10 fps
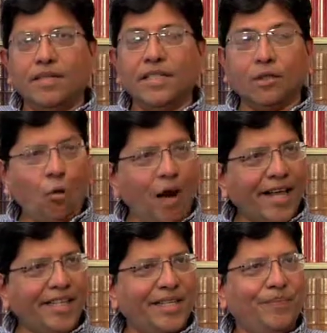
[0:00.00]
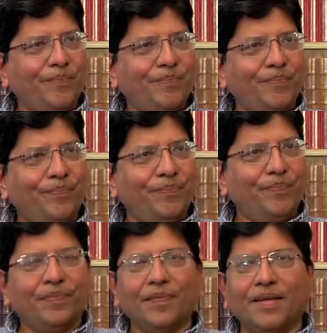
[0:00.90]
inquiry,
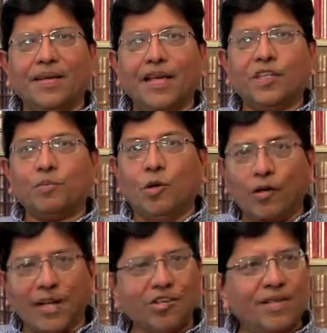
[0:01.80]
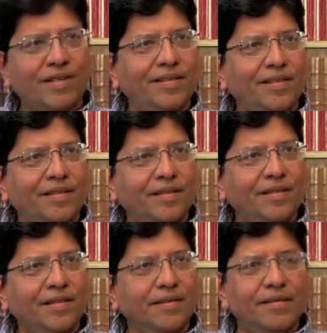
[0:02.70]
exploration
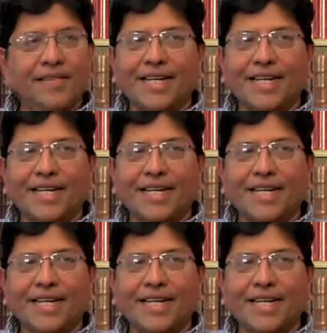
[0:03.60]
is